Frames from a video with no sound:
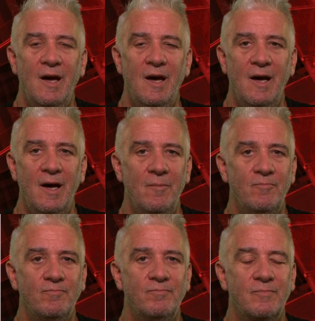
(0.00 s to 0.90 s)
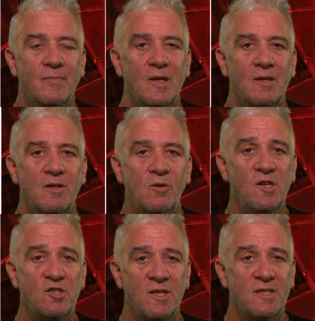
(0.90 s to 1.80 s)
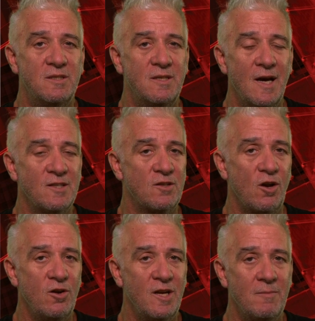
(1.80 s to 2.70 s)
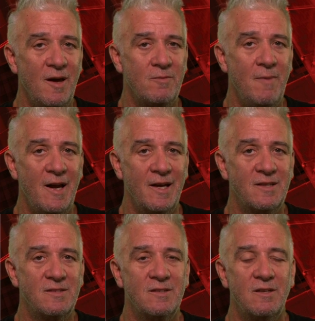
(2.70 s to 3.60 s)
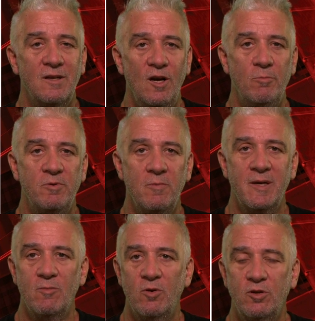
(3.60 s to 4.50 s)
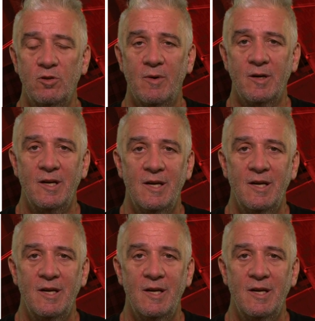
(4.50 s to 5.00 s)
The question is, does learning mathematics help you be more numerate?